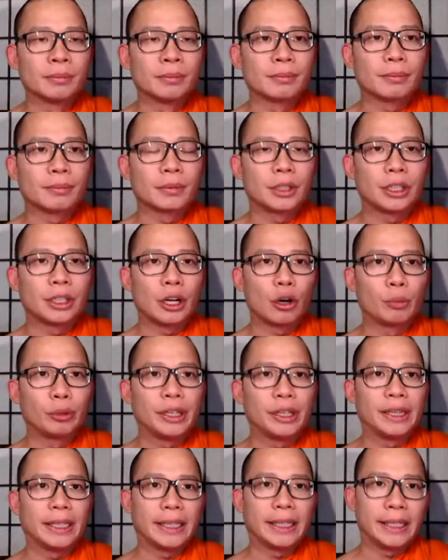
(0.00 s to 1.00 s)

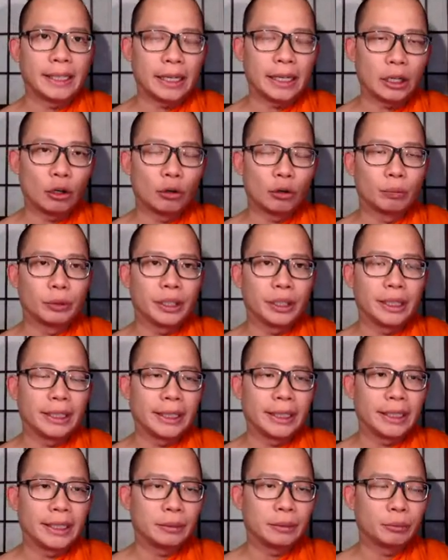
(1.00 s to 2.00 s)
breathing in, I know I'm breathing
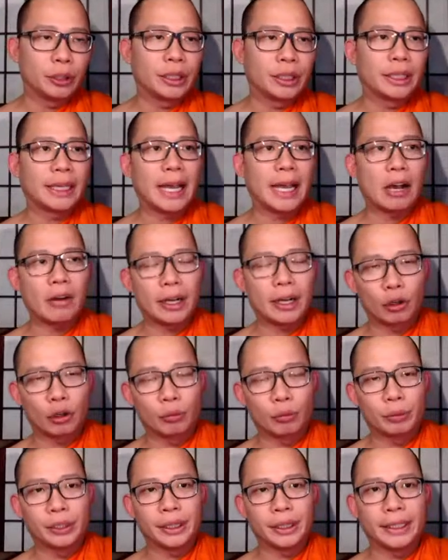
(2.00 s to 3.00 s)
in, breathing out, I know I'm
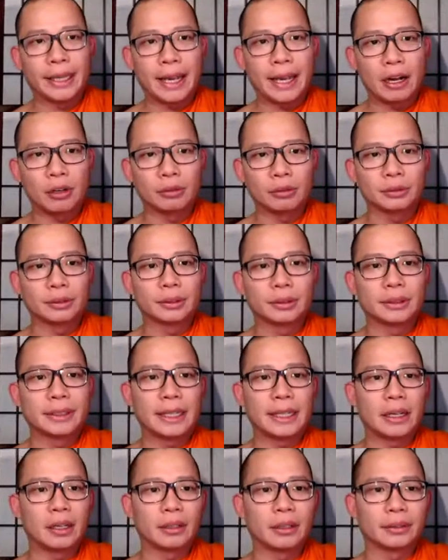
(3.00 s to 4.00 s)
breathing out.
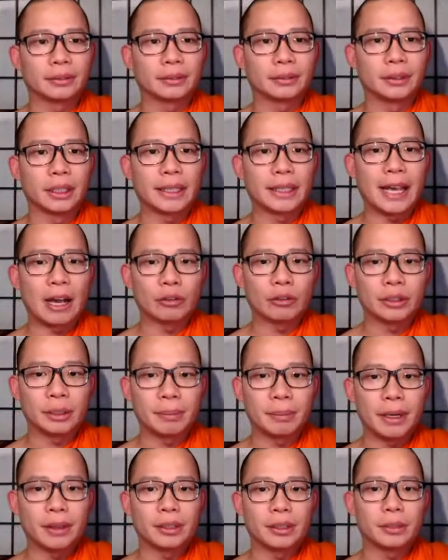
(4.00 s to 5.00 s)
The counting
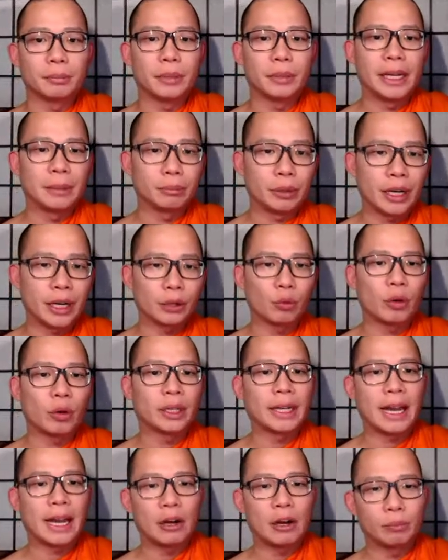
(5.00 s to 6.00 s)
method: in breath 1,
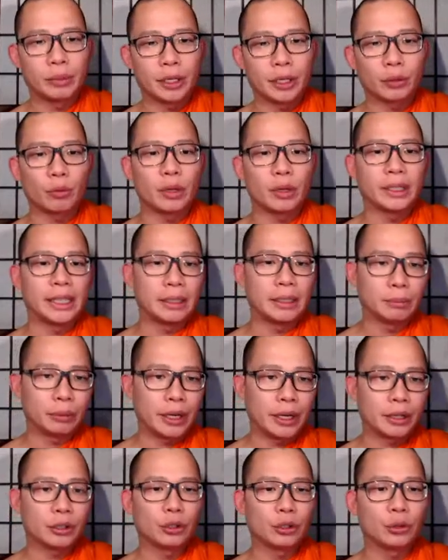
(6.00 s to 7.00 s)
out breath 1, in
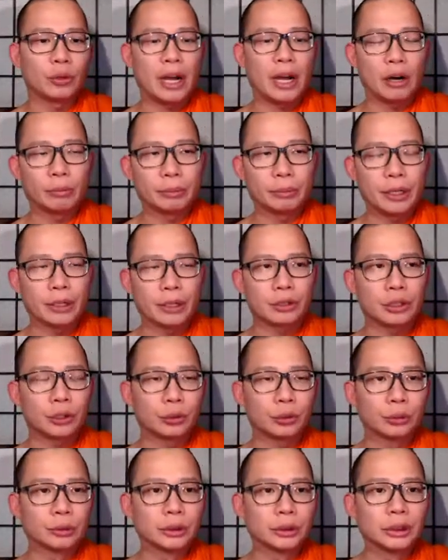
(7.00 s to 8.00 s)
breath 2, out breath
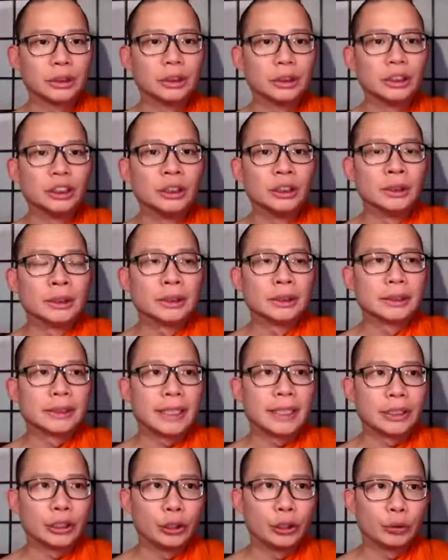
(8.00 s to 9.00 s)
2.
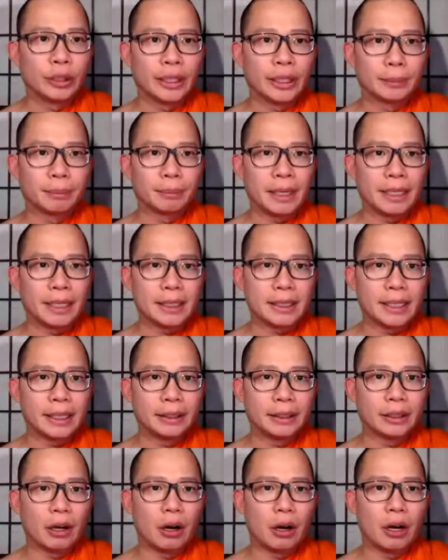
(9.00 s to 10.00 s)
You can
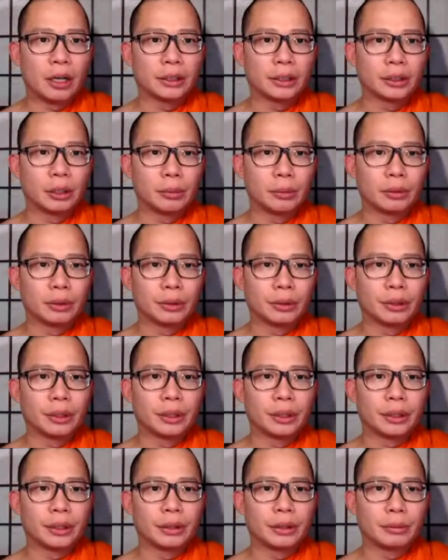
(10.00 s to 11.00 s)
meditate on
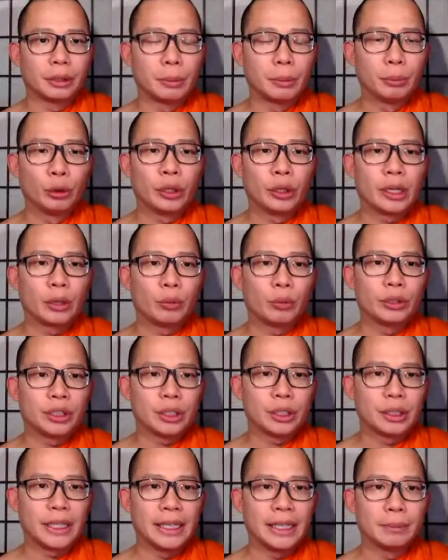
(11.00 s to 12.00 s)
the Buddha, which
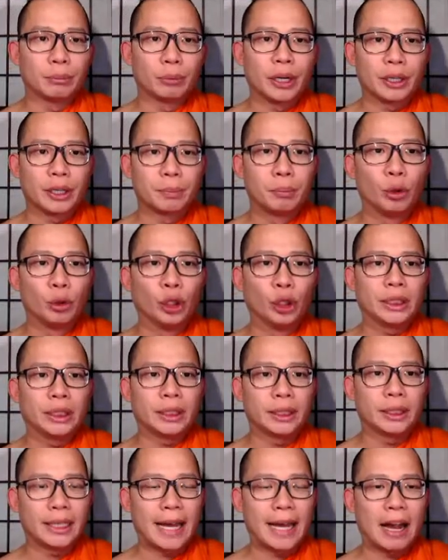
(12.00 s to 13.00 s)
is in breath but,
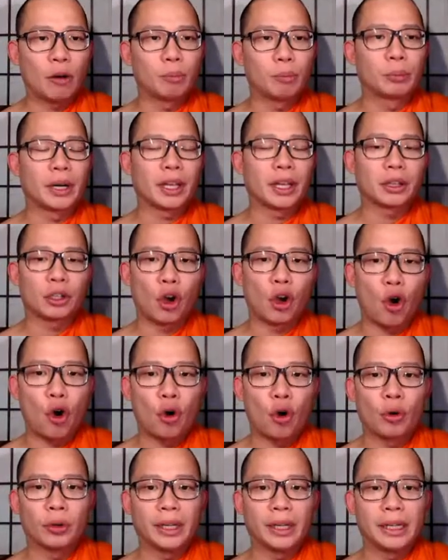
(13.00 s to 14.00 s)
out breath
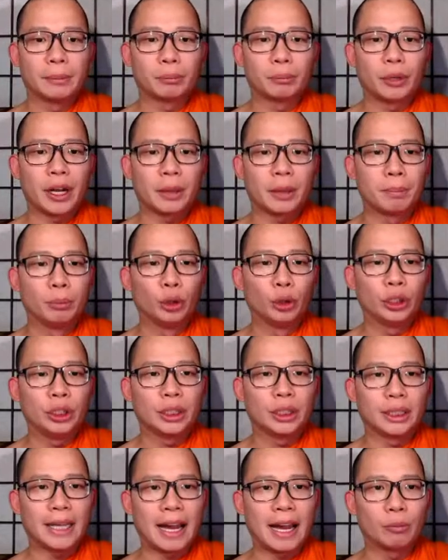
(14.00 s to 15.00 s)
toll, in breath but,
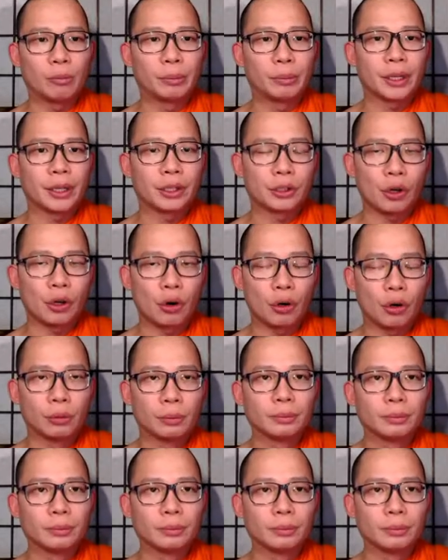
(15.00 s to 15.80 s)
out breath toll.